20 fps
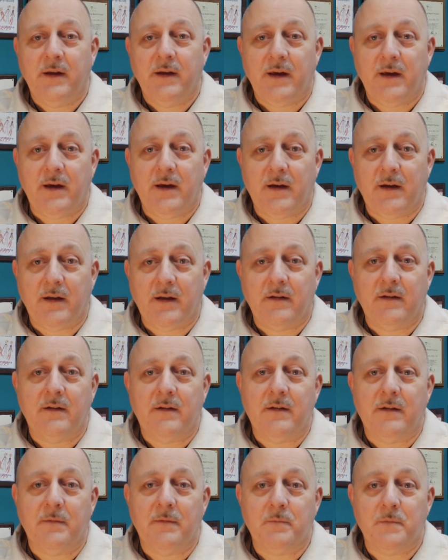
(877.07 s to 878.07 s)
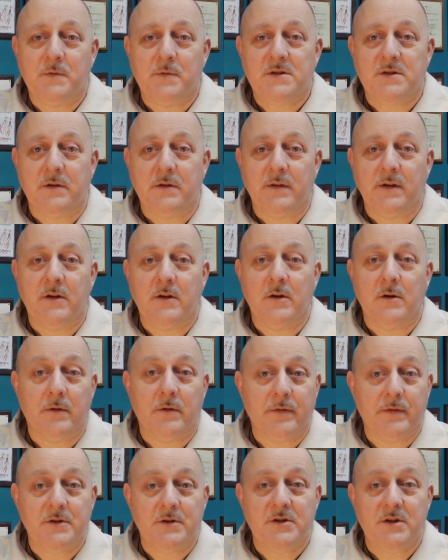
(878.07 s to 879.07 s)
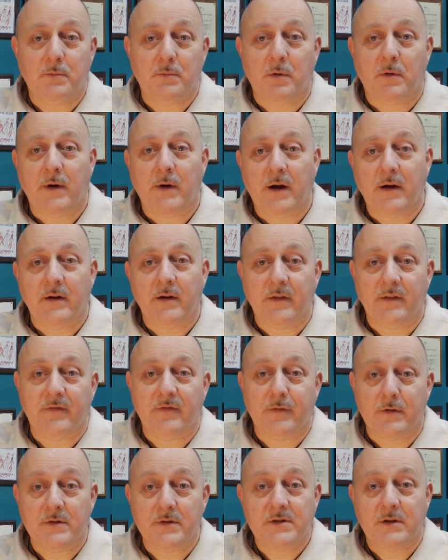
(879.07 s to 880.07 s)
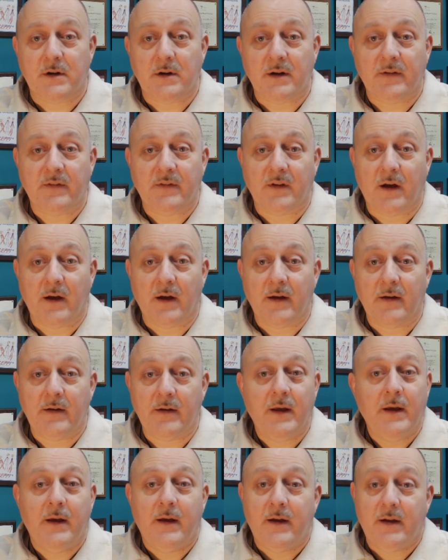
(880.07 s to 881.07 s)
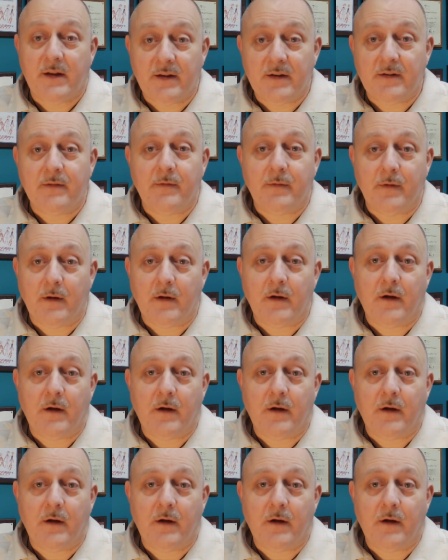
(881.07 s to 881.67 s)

and so they go the cheaper route on the first cost side, and